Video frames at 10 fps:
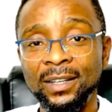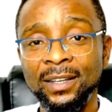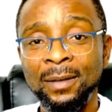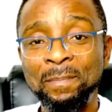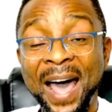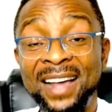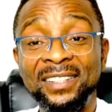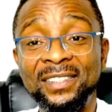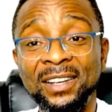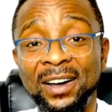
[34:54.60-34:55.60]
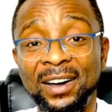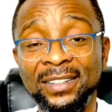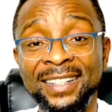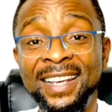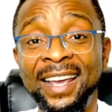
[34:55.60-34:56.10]
Pastor,
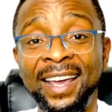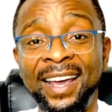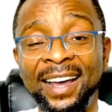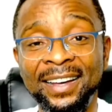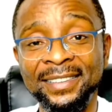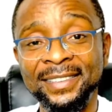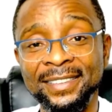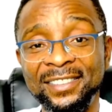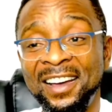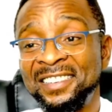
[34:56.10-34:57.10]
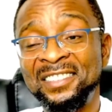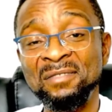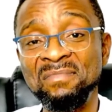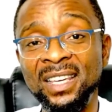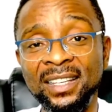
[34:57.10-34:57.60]
yeah, talk to
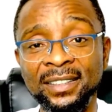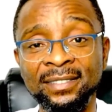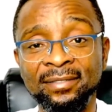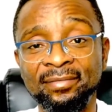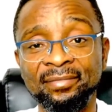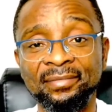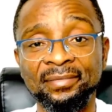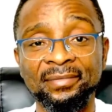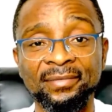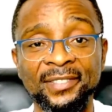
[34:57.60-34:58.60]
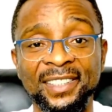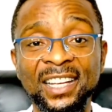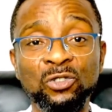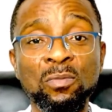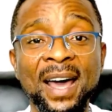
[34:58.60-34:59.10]
me. This
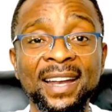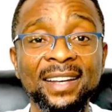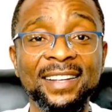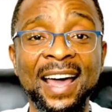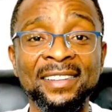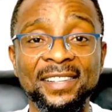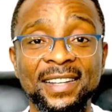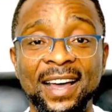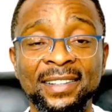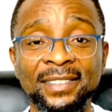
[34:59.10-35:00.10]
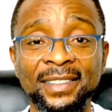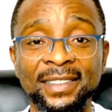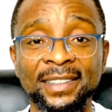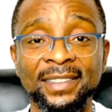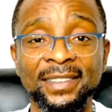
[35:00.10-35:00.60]
woman had cancer.
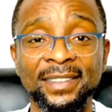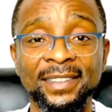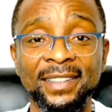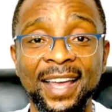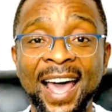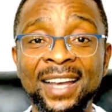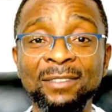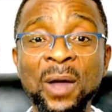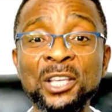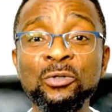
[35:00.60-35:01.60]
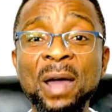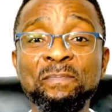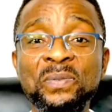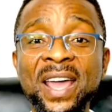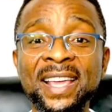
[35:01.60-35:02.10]
And when you were
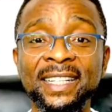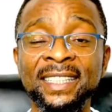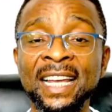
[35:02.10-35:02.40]
praying, the